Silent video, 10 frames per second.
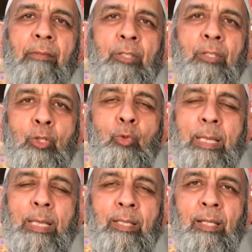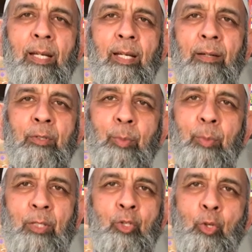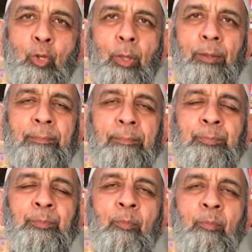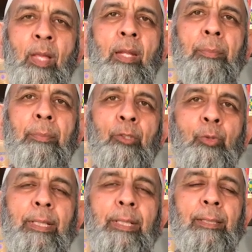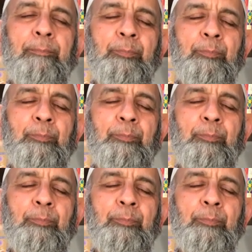give us sweet, which means sugar. Number three